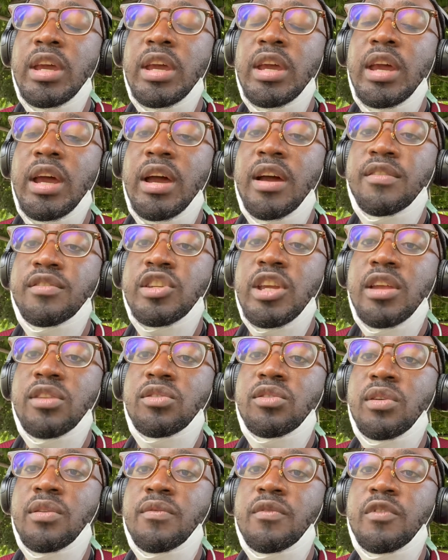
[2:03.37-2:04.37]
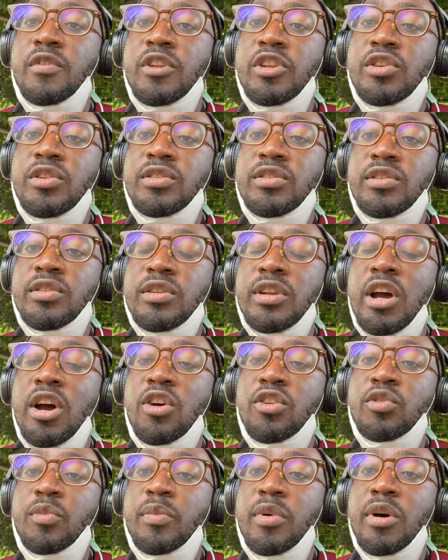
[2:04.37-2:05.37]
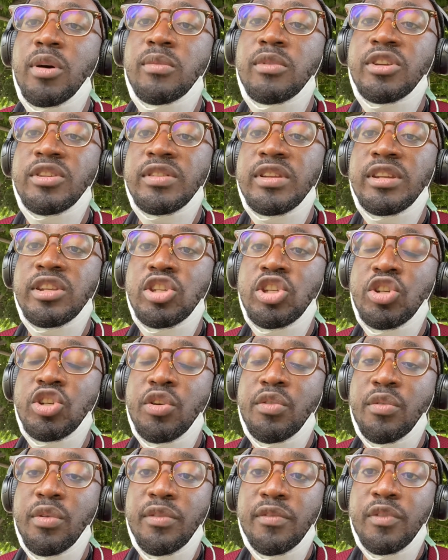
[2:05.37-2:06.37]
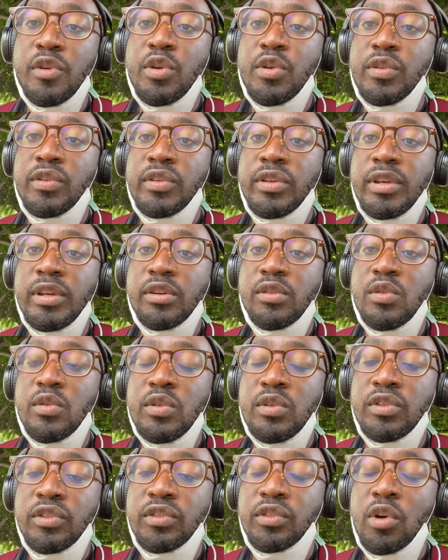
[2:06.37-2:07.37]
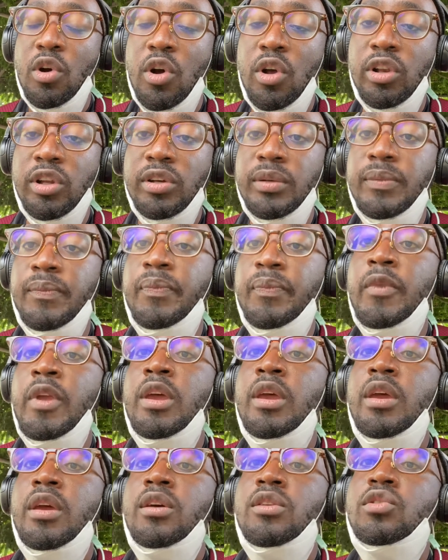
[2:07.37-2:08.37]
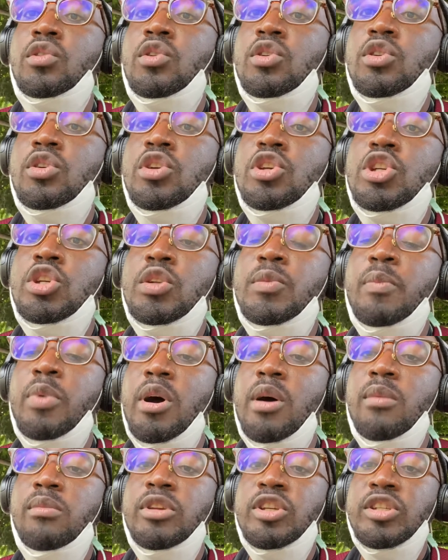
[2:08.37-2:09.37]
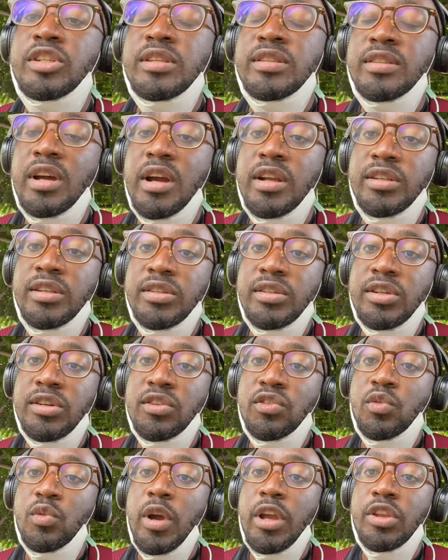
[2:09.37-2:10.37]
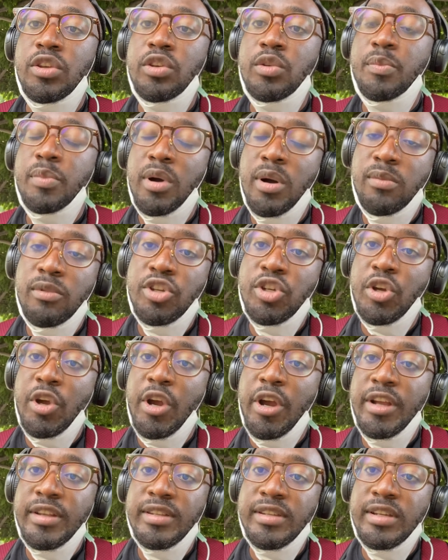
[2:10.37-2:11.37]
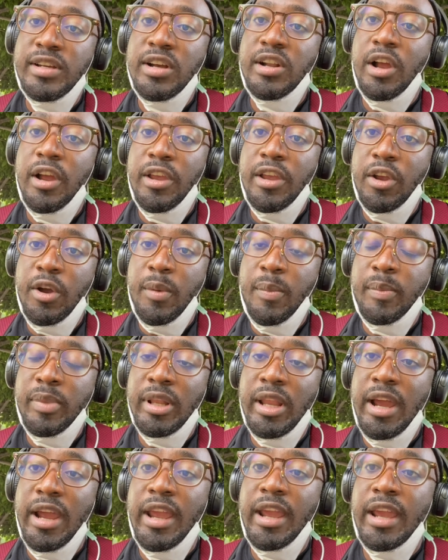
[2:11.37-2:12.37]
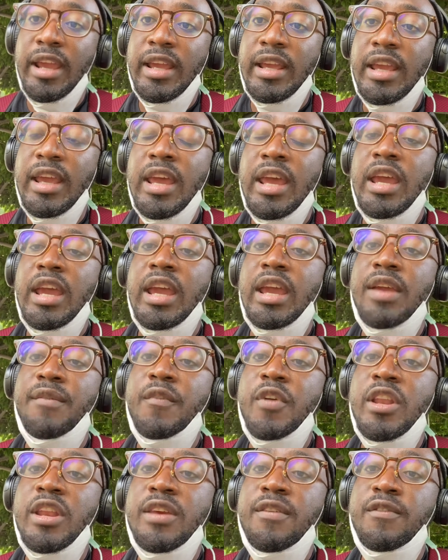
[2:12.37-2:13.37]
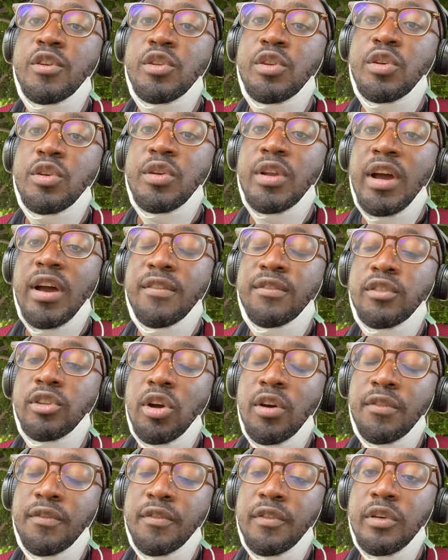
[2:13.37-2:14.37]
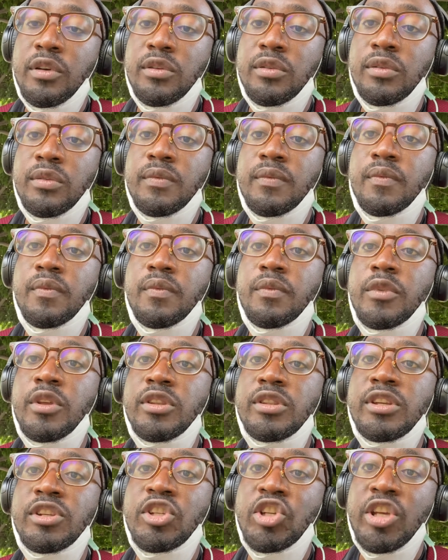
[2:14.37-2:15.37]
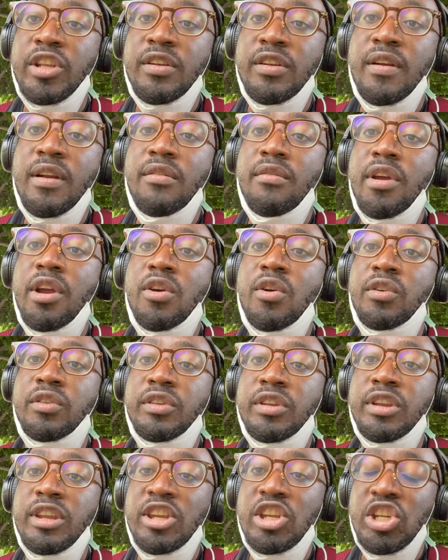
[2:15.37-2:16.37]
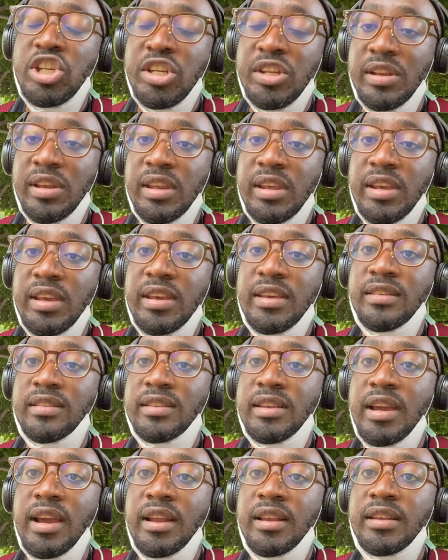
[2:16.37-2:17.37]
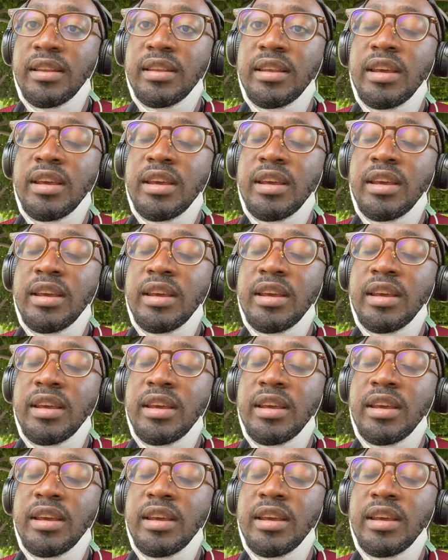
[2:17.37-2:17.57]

I've shared some videos on how to publish literature review using Google Scholar. So you should publish these articles. When you publish your article and you're applying, even if you don't have TOEFL, the general recognition is that